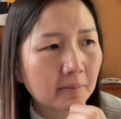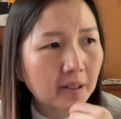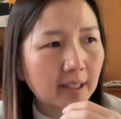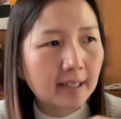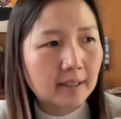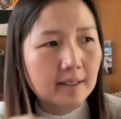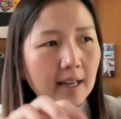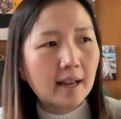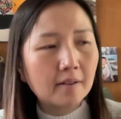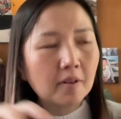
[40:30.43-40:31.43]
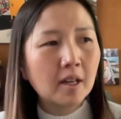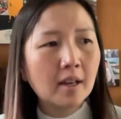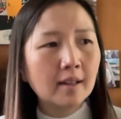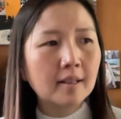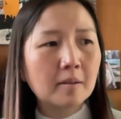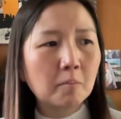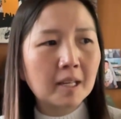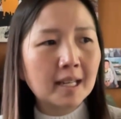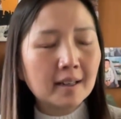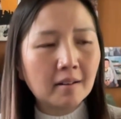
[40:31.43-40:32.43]
Like they
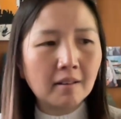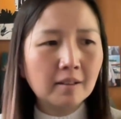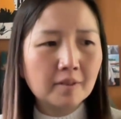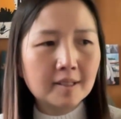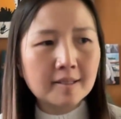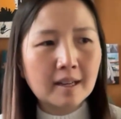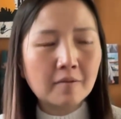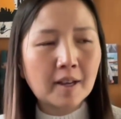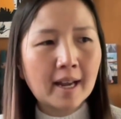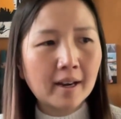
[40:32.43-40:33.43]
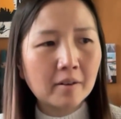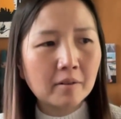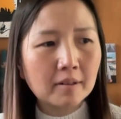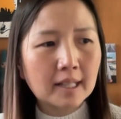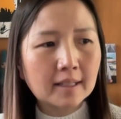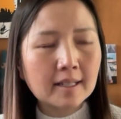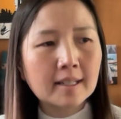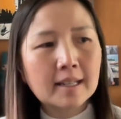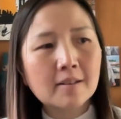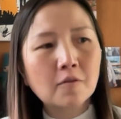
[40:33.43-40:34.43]
get all of the stuff out that they
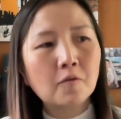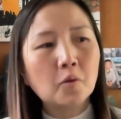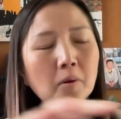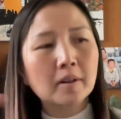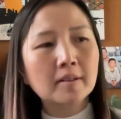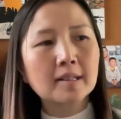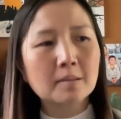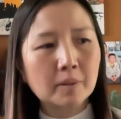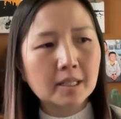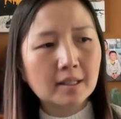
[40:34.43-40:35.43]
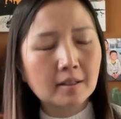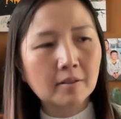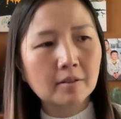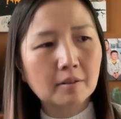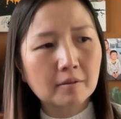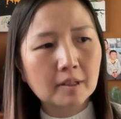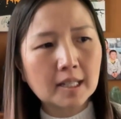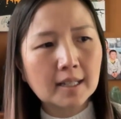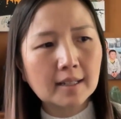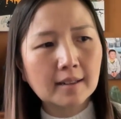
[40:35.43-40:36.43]
need for this particular
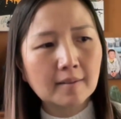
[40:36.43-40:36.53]
thing,